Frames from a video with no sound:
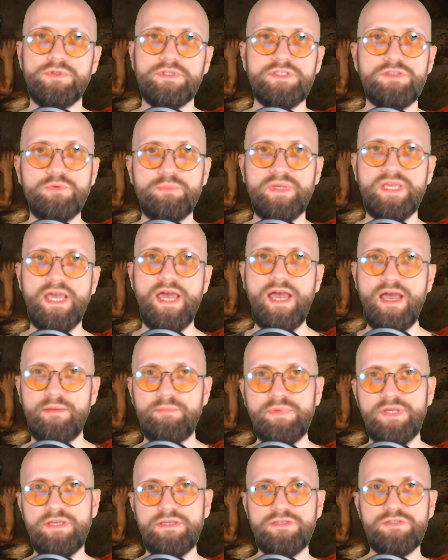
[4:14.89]
is to be
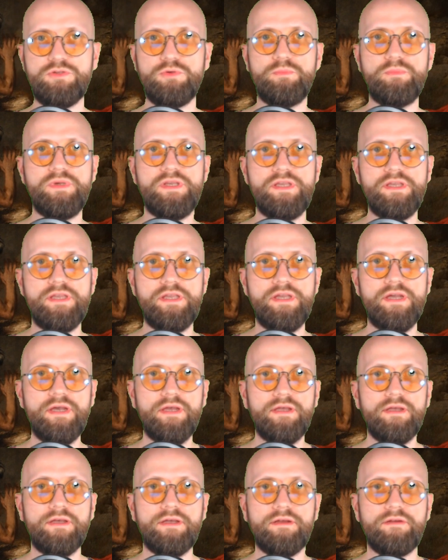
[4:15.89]
happy, is to be
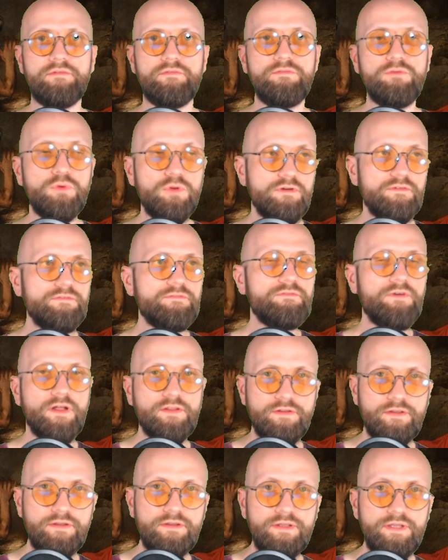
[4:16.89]
full of
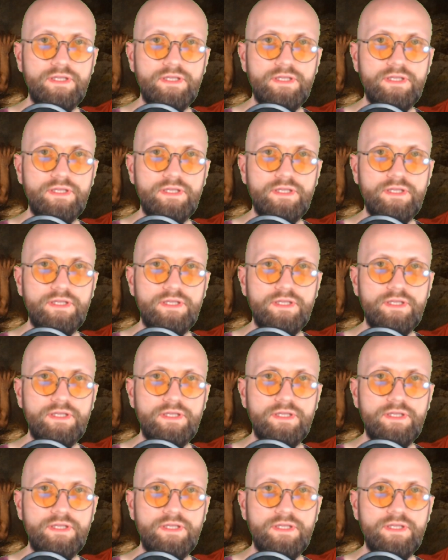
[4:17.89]
fun.